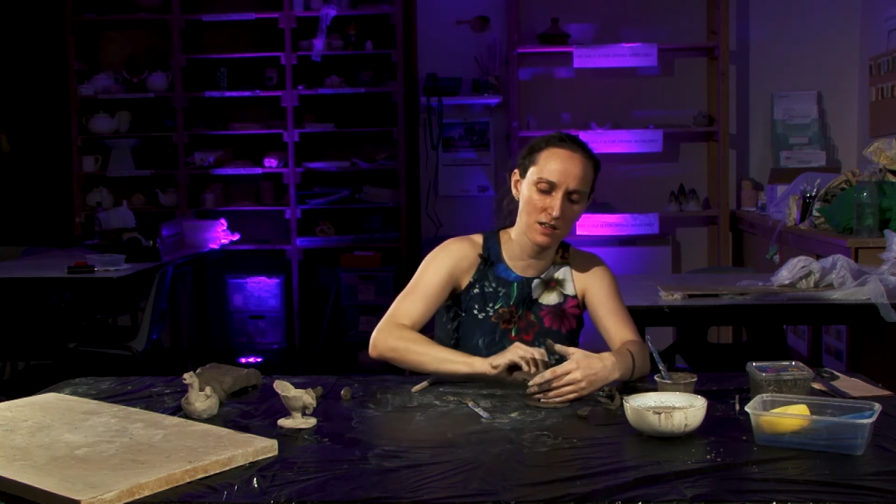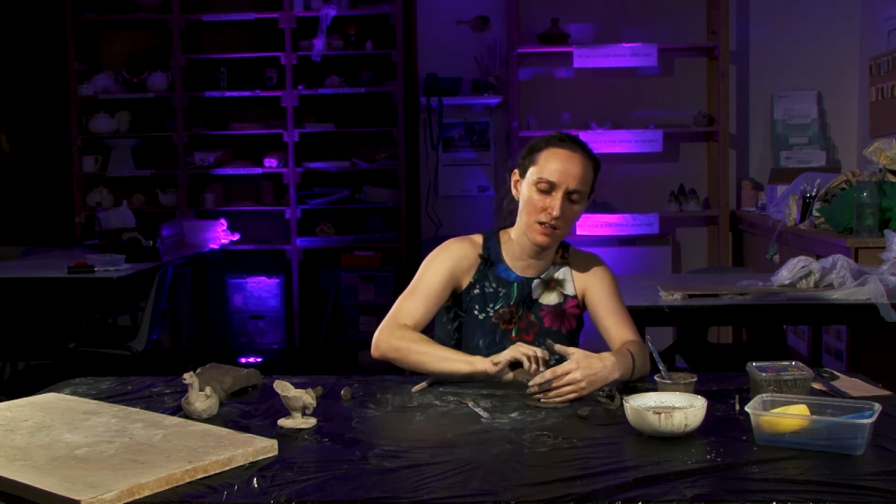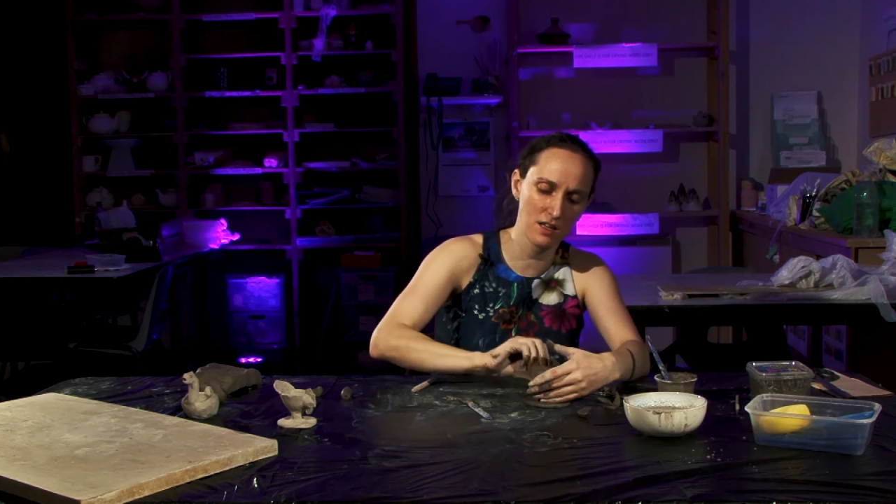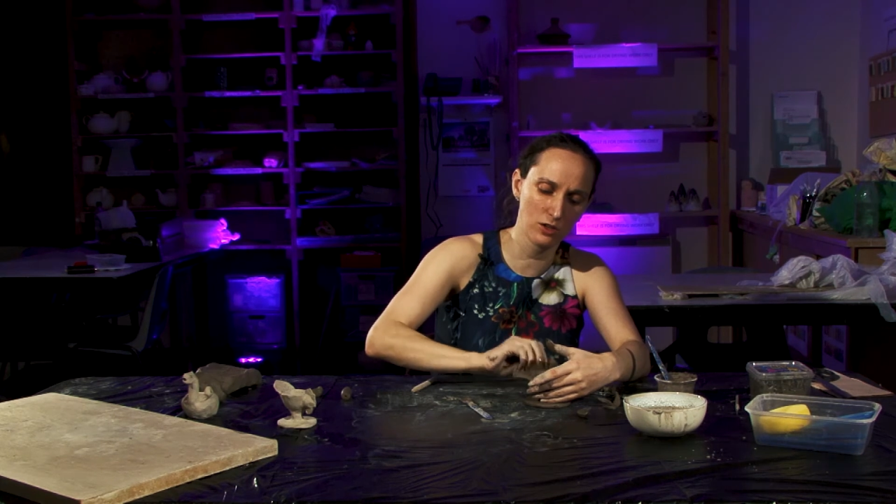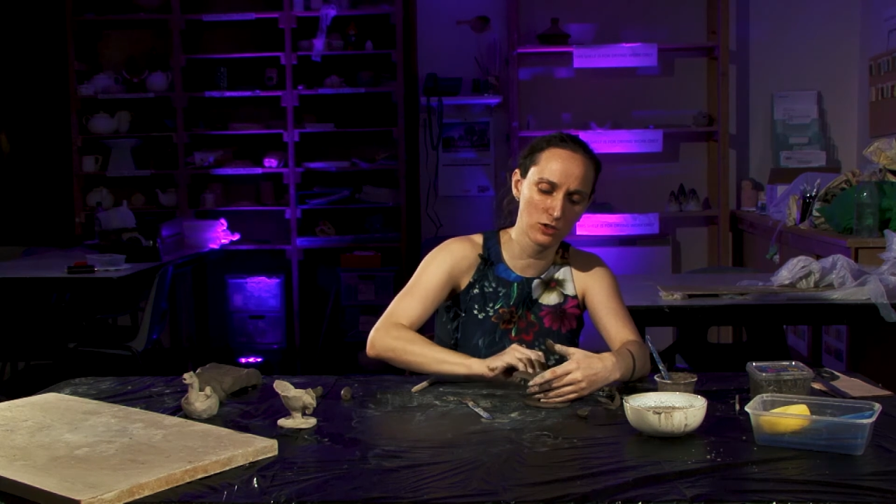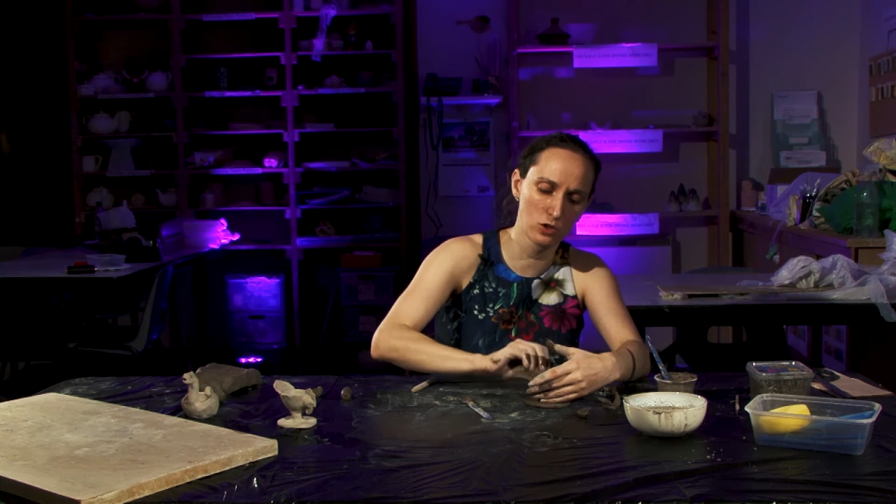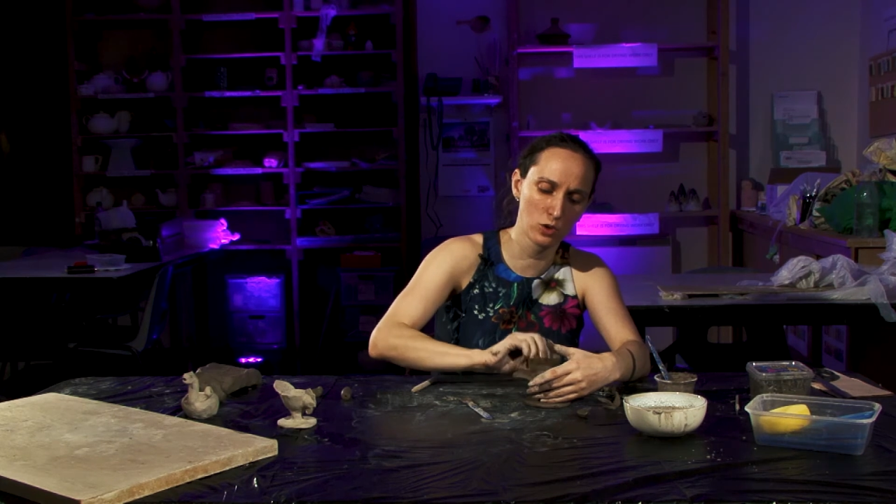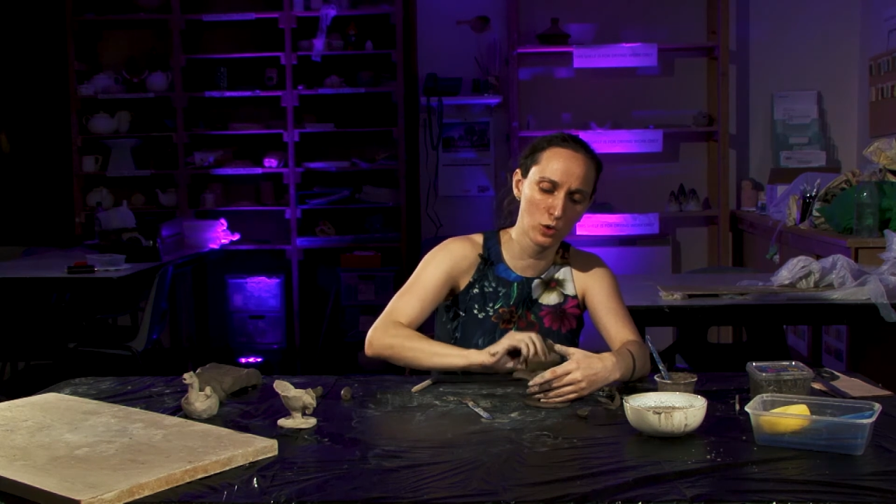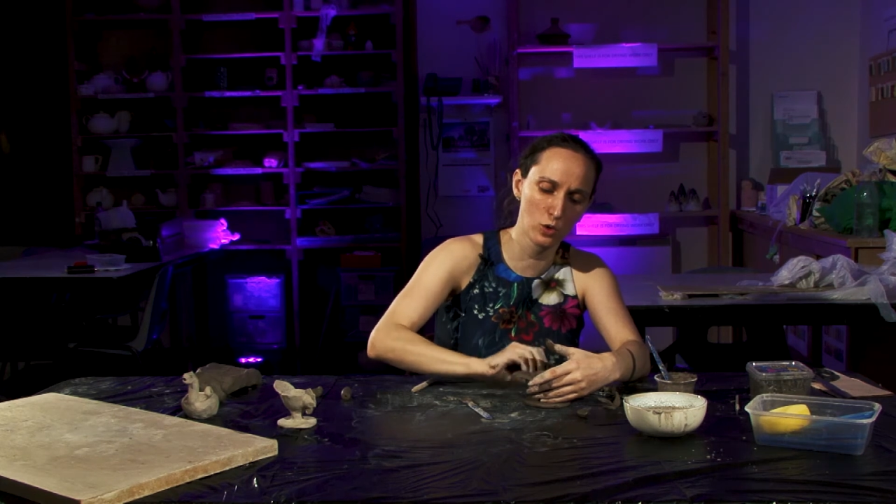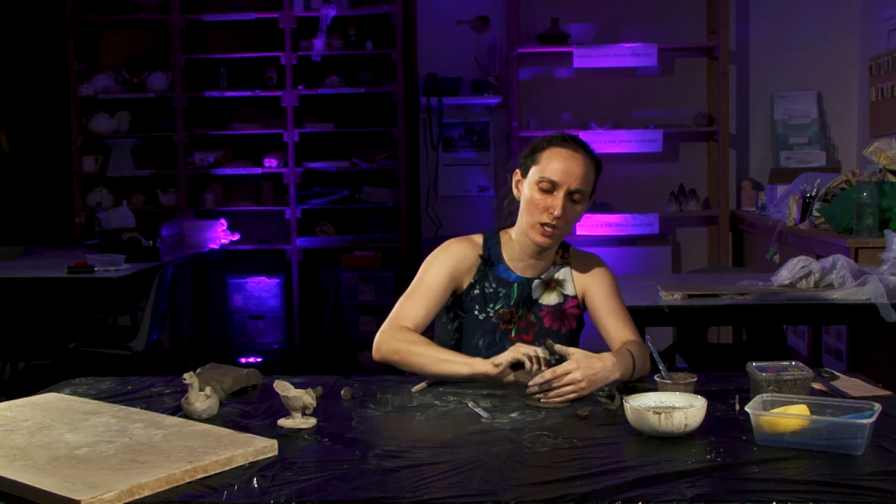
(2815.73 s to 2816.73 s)
it's
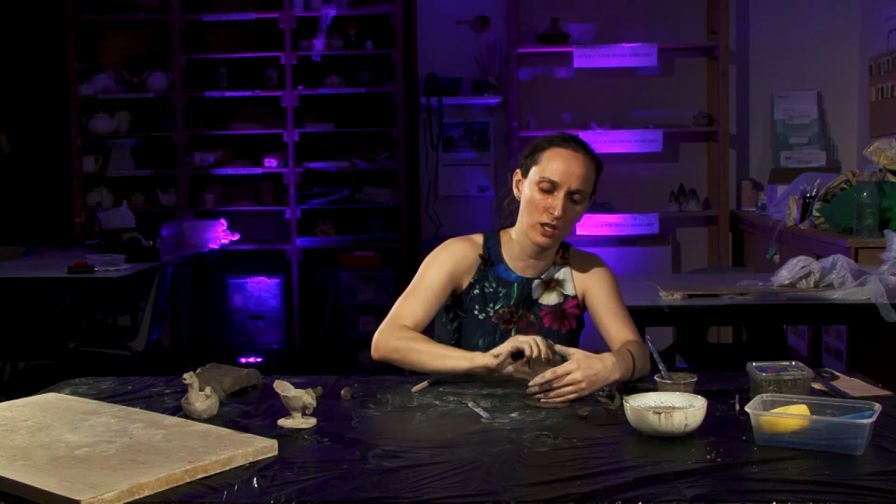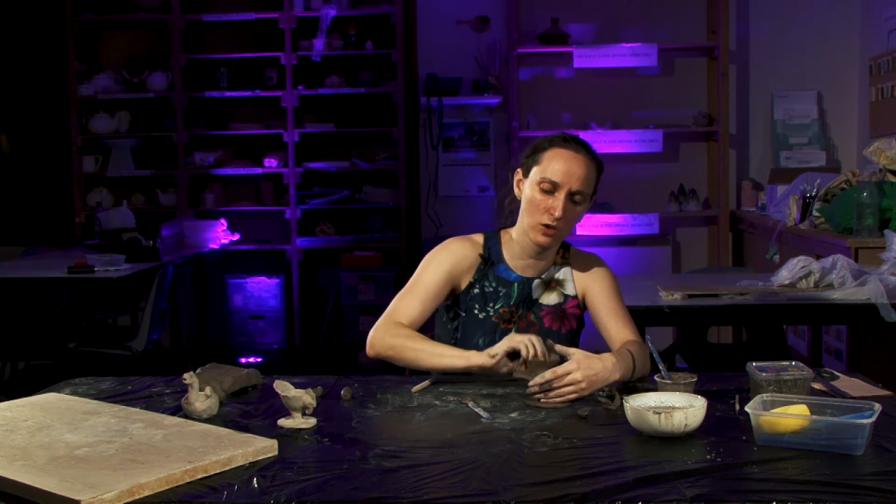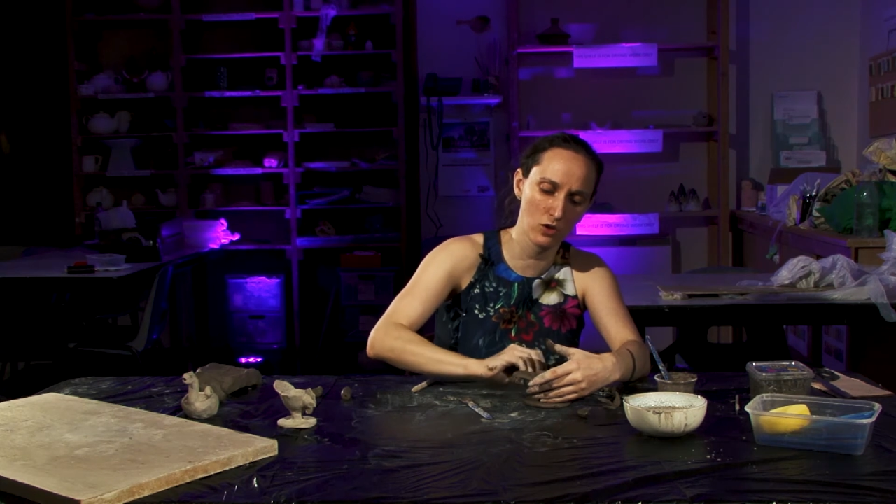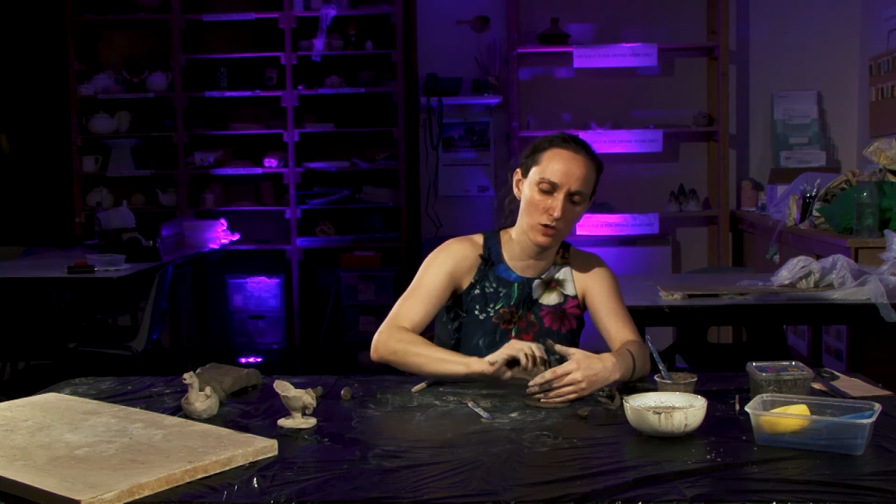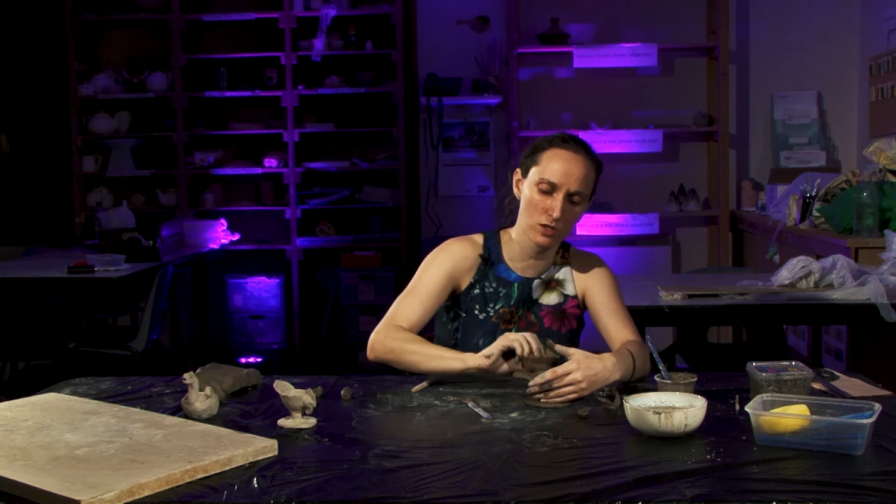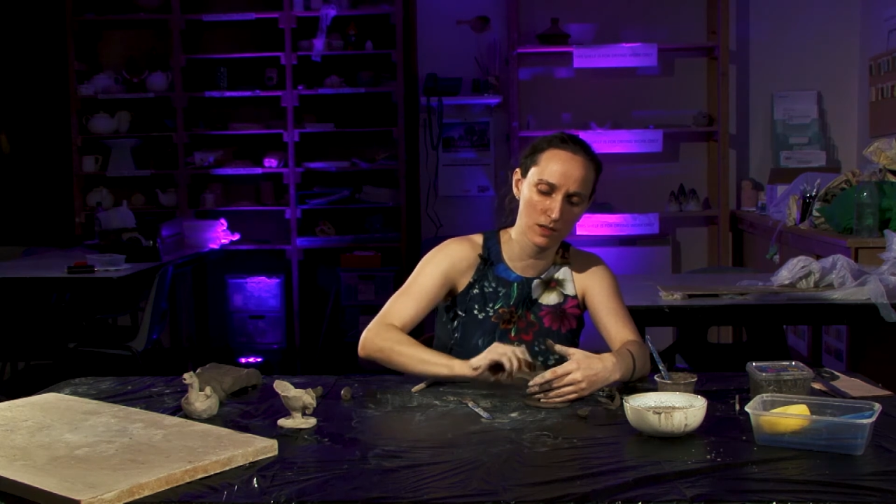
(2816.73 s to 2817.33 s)
looking good.